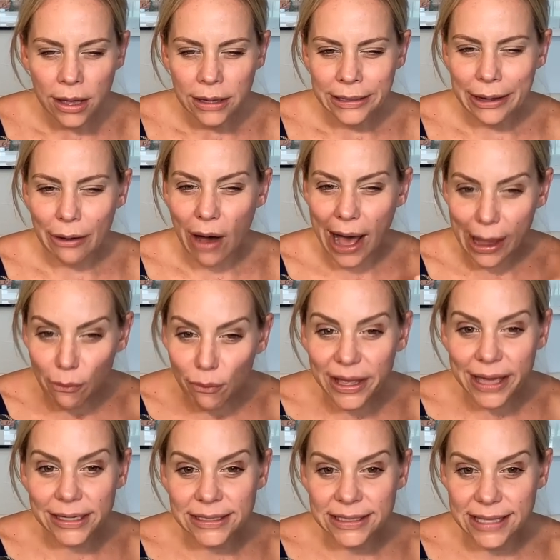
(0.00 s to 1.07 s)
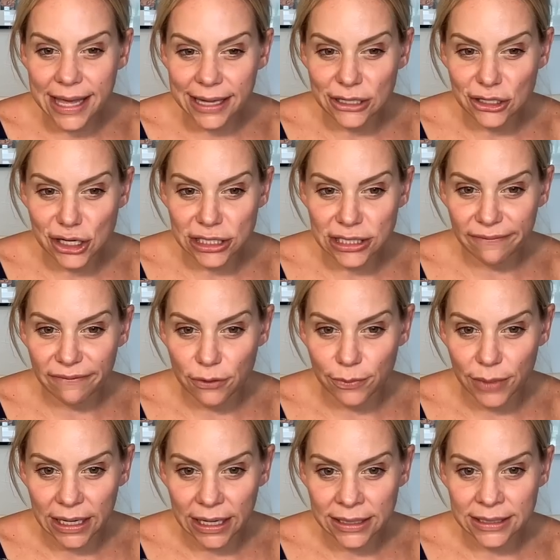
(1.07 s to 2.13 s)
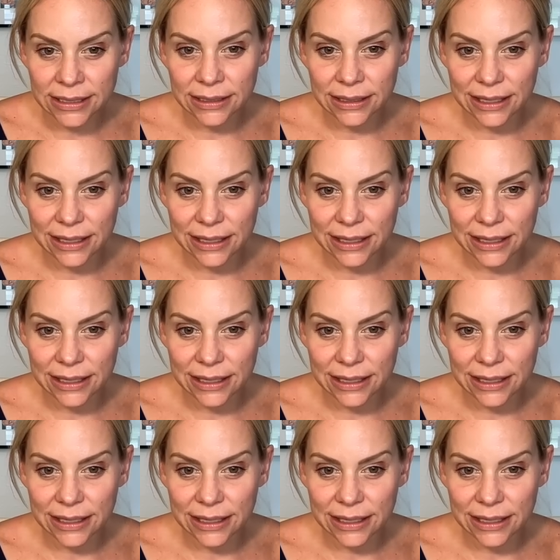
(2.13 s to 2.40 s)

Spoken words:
Now, I will get into that in just a few minutes,